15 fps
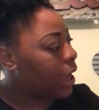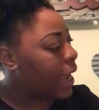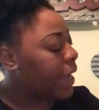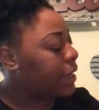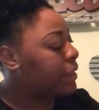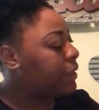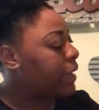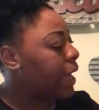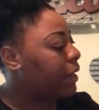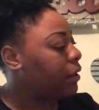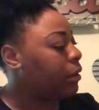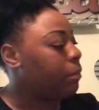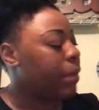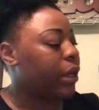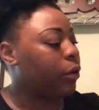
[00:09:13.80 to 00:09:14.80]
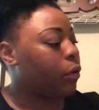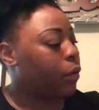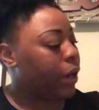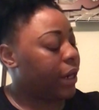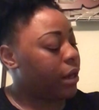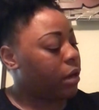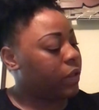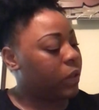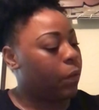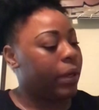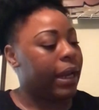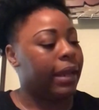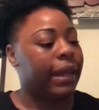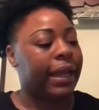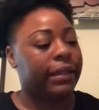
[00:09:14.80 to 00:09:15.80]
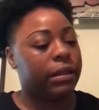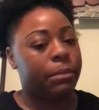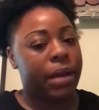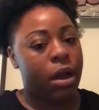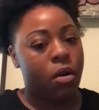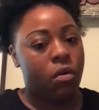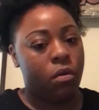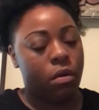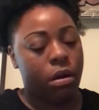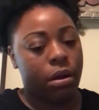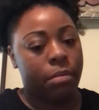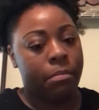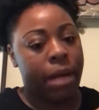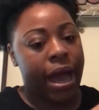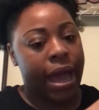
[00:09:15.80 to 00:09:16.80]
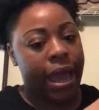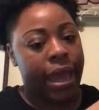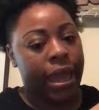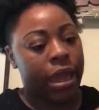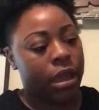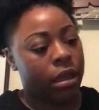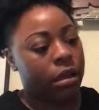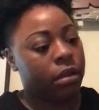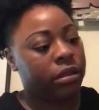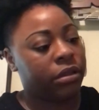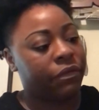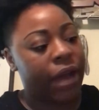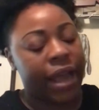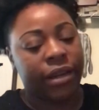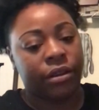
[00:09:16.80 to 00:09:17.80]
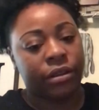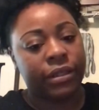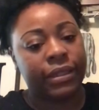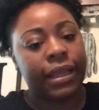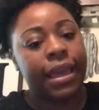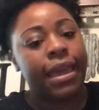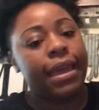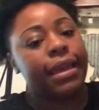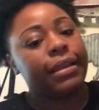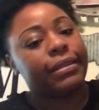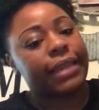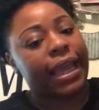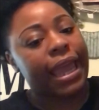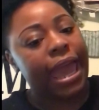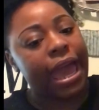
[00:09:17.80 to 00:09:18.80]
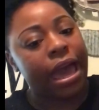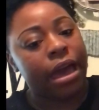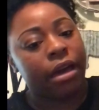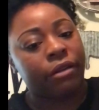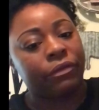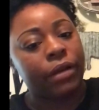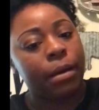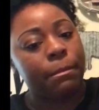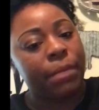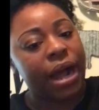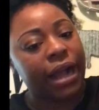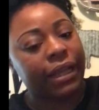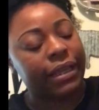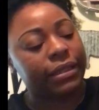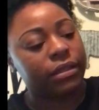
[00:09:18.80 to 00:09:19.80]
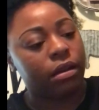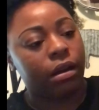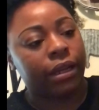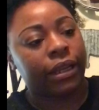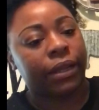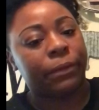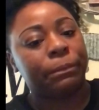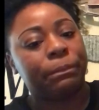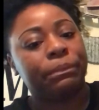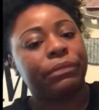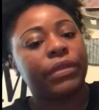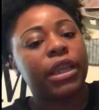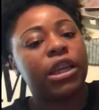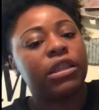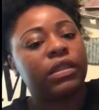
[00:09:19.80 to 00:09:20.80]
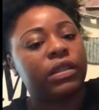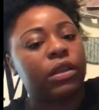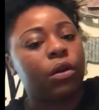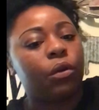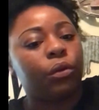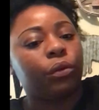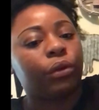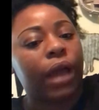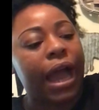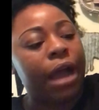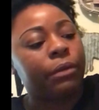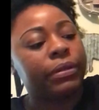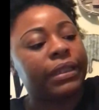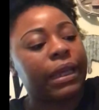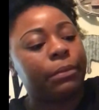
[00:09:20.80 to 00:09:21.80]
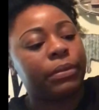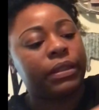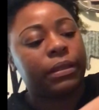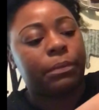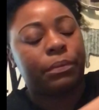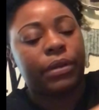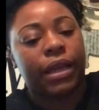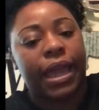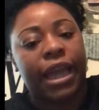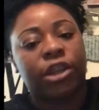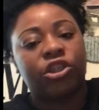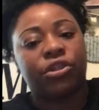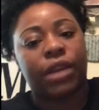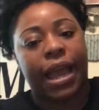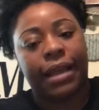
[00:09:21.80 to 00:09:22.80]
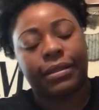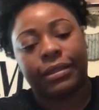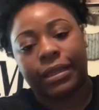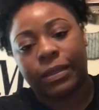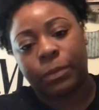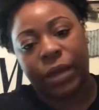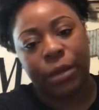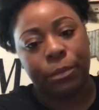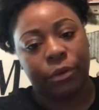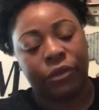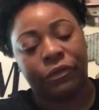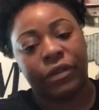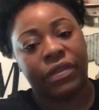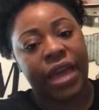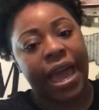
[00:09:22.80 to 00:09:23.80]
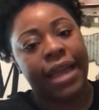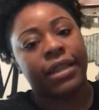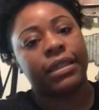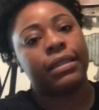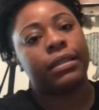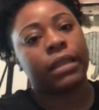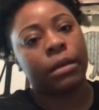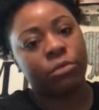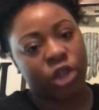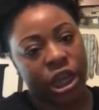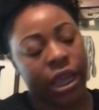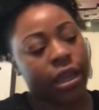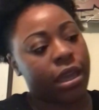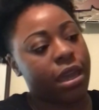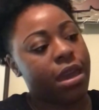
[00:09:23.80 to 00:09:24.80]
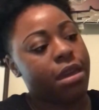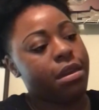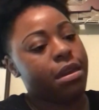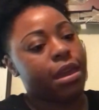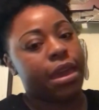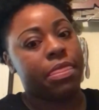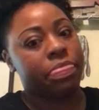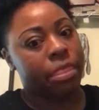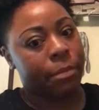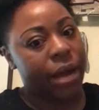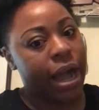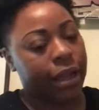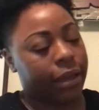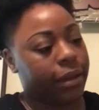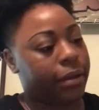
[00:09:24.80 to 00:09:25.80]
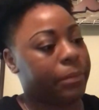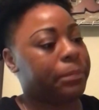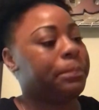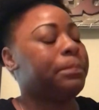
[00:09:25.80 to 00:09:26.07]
Inside of the medical, and also what I liked about my dividers, they have pockets on it. So I was able to put extra access paper for that subject in the pocket.